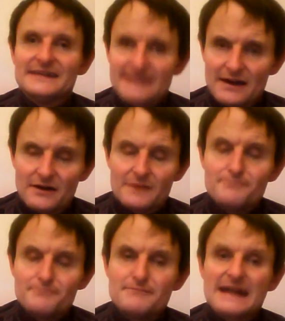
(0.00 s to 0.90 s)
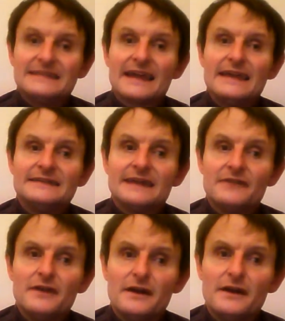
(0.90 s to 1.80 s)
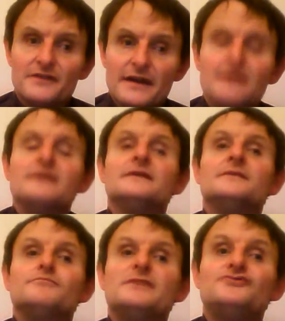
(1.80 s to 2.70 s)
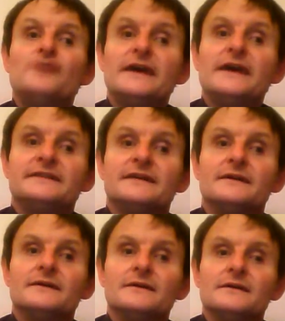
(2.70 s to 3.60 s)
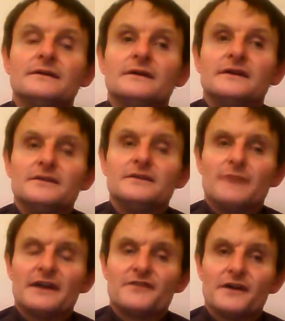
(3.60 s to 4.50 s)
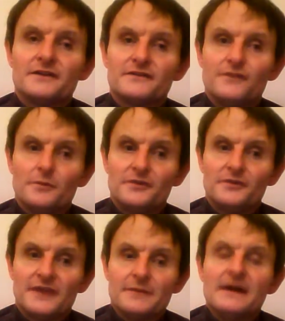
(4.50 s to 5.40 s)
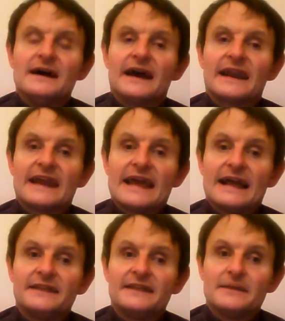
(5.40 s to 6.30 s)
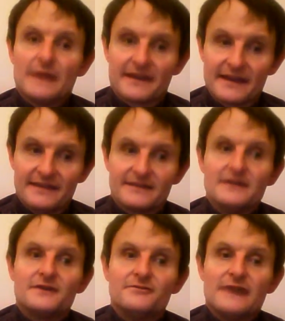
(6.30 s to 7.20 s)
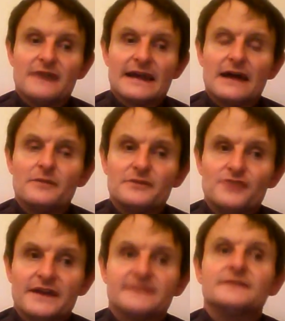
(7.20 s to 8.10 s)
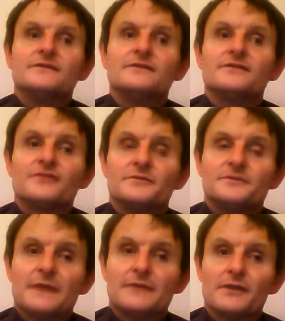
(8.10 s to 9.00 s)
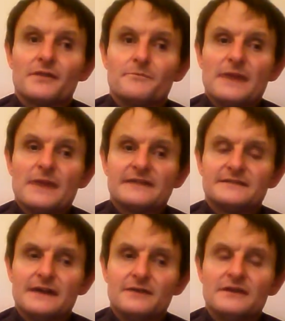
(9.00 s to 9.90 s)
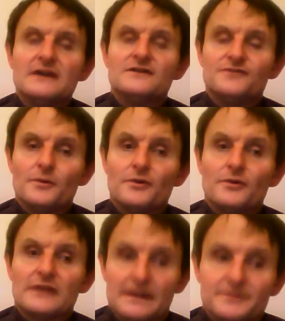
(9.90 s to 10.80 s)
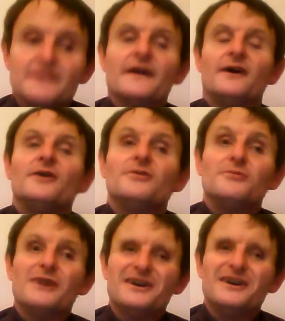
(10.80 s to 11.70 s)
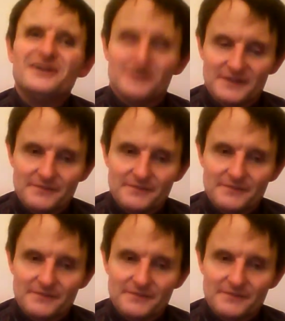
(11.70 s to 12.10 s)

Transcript: Now, Madrid. Have you heard of it? Madrid. You might have heard of the football team, Real de Madrid. Real Madrid from Spain, one of the best known football clubs in the whole world.